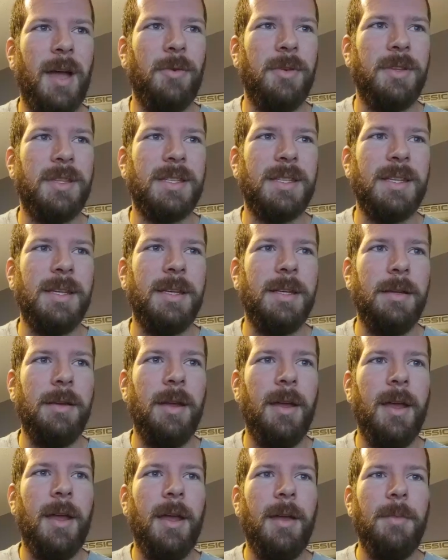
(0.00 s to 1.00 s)
would
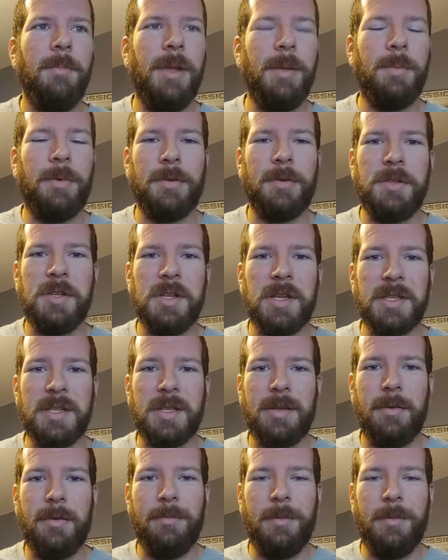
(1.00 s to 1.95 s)
see people just